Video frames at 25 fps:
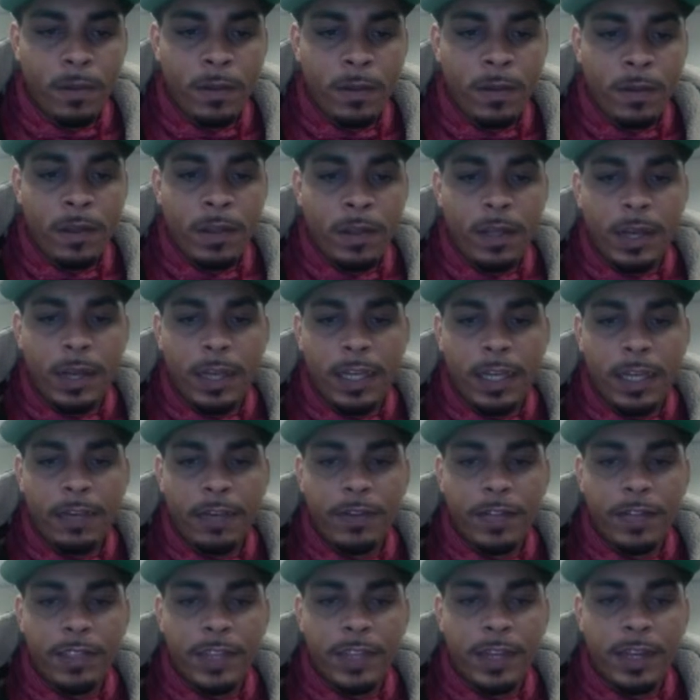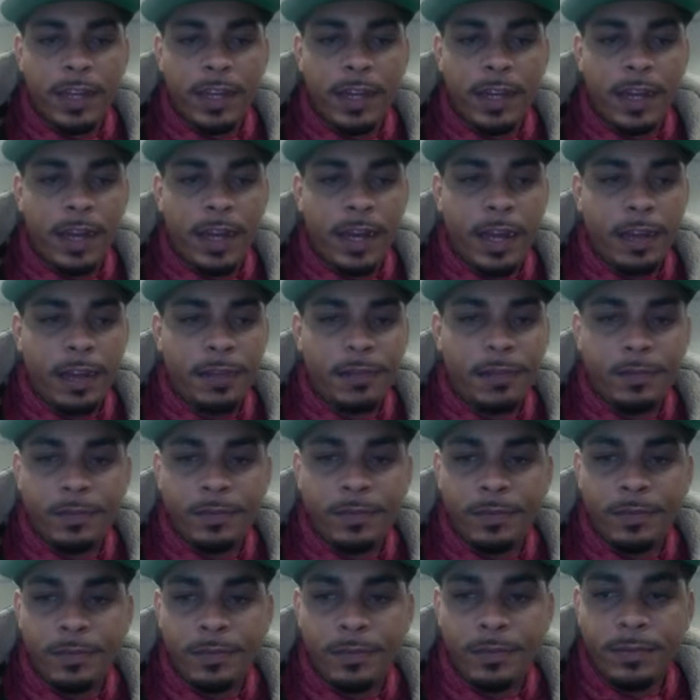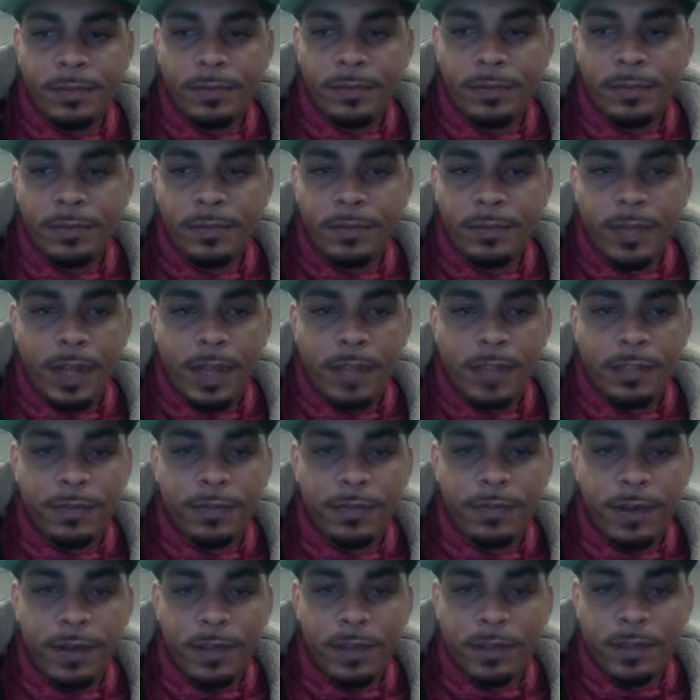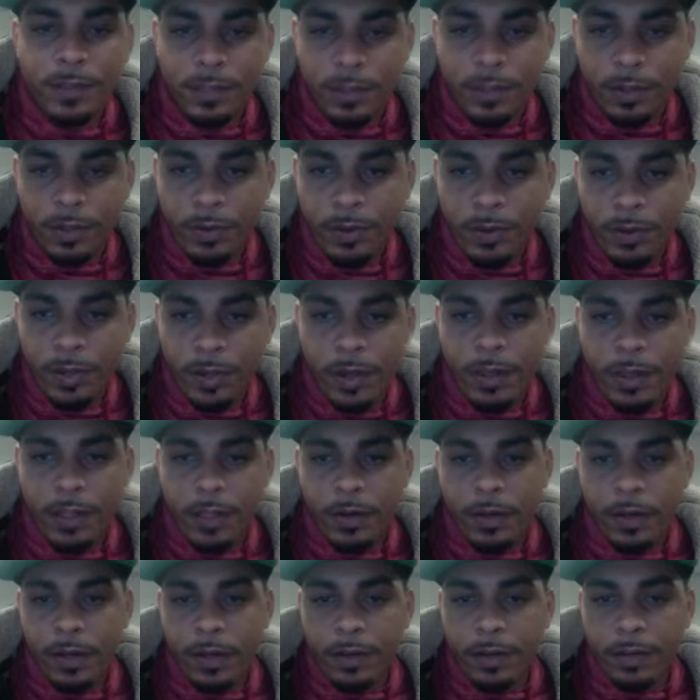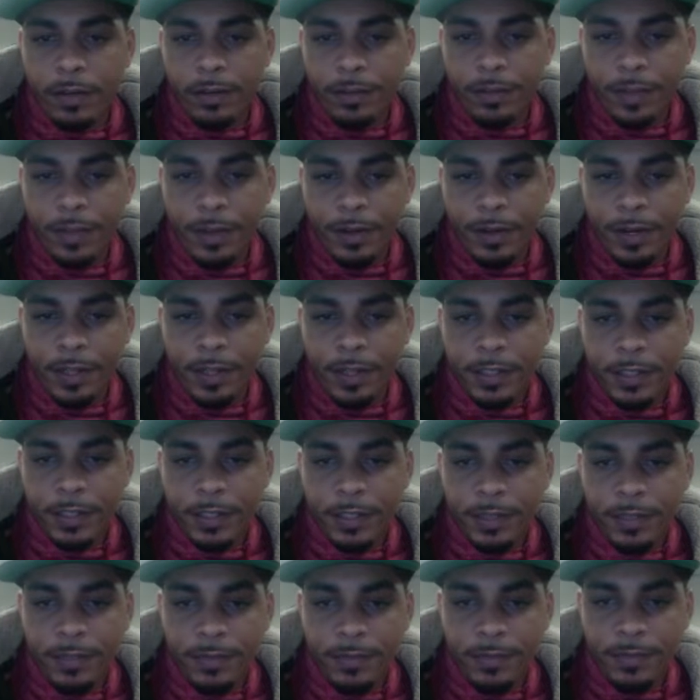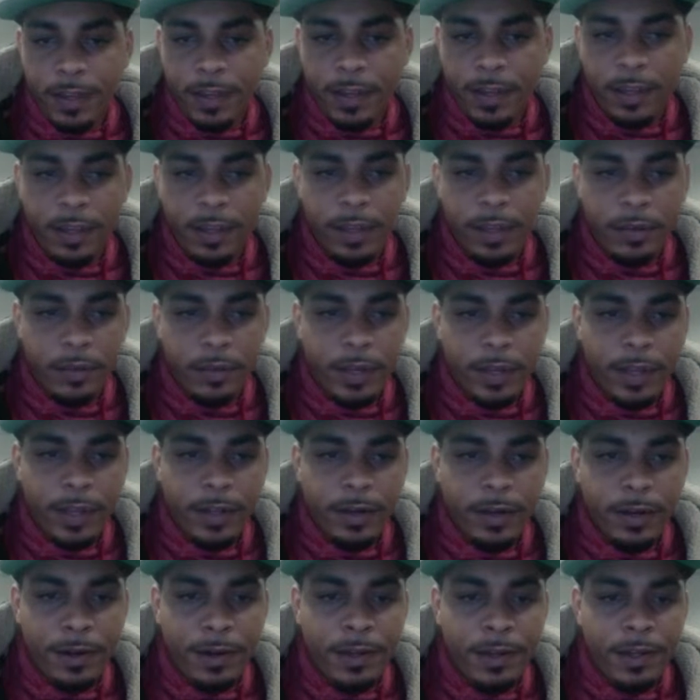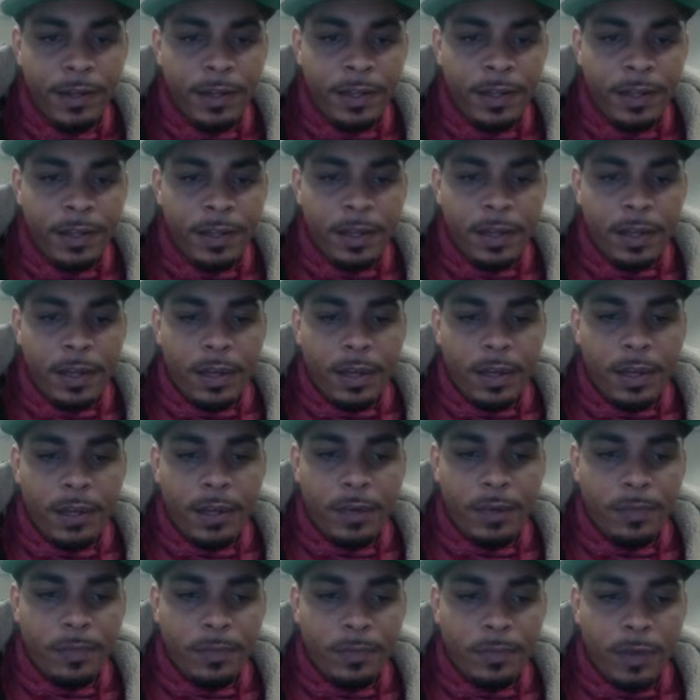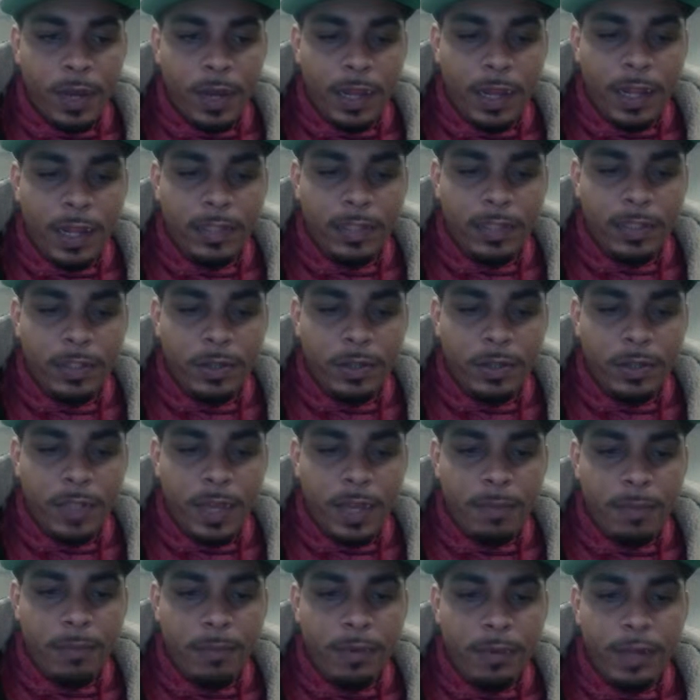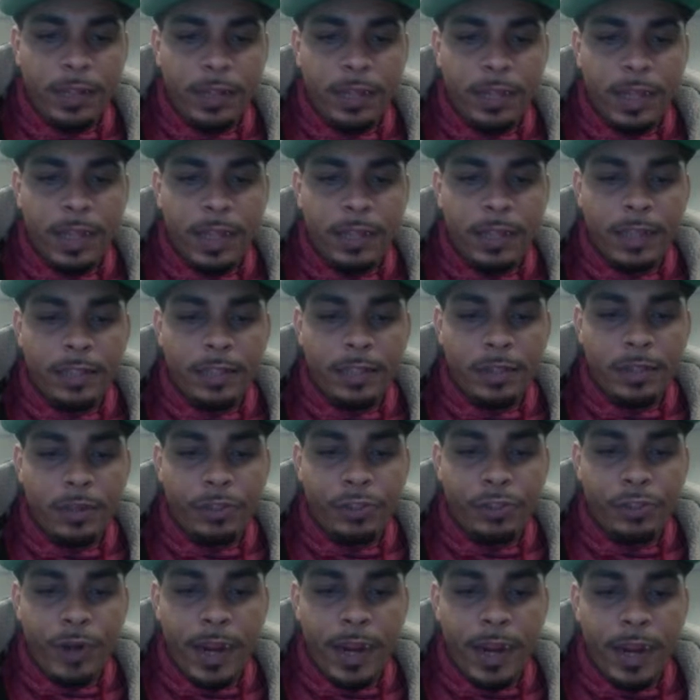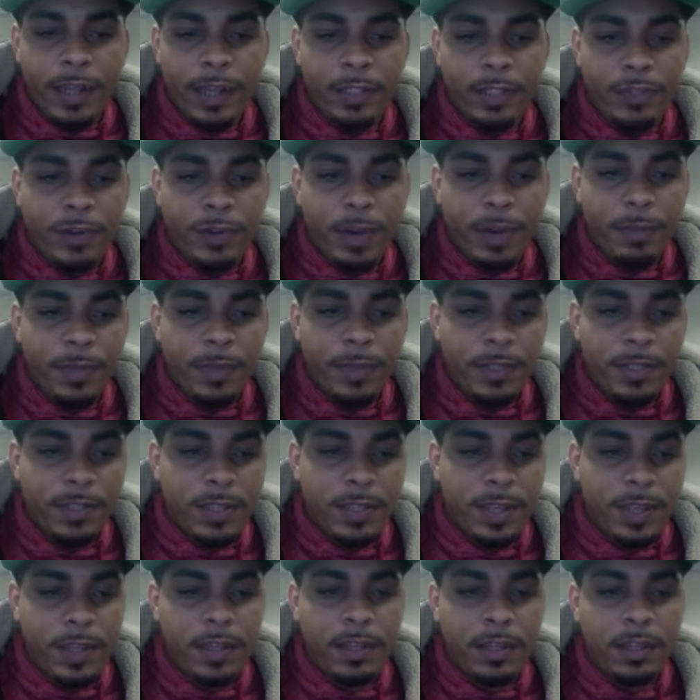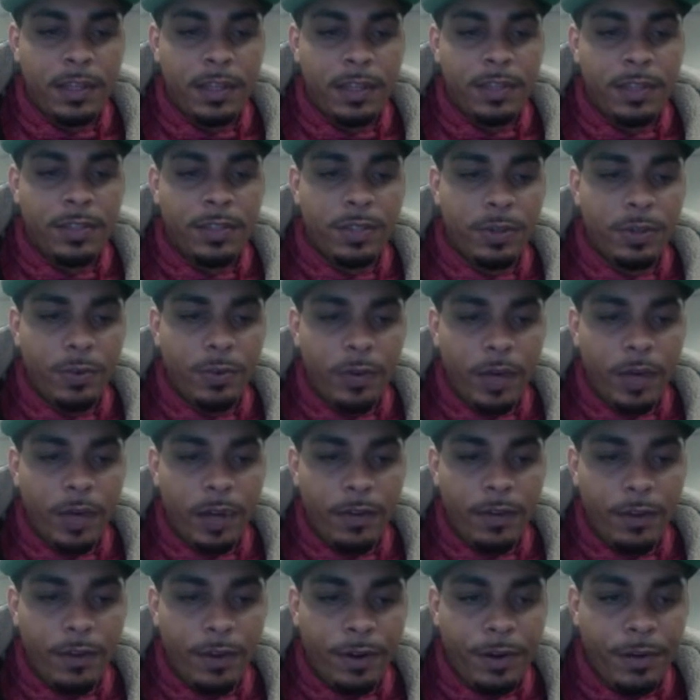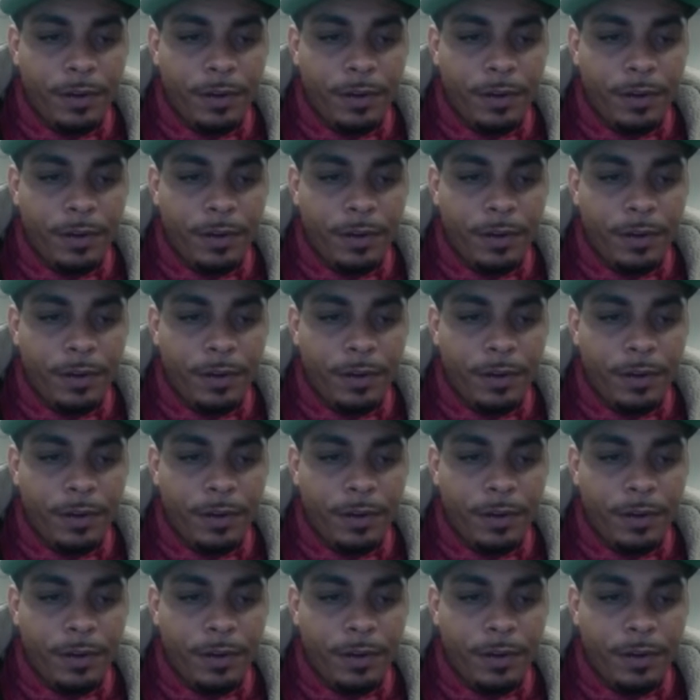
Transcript: Got to give it a second. I got lots of fonts. So there you go. There it is, Viking Hell Regular. What I like to do at that point is I like to drag and drop this thing into whatever